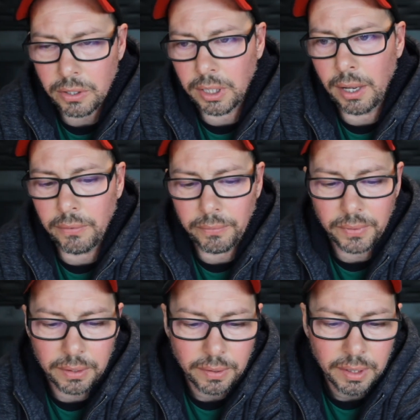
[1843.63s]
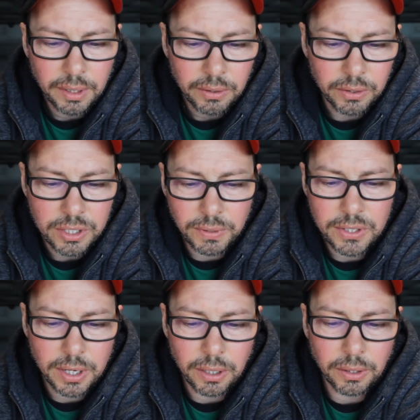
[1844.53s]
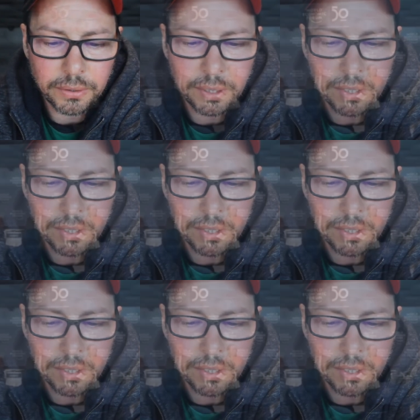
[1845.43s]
town in Switzerland,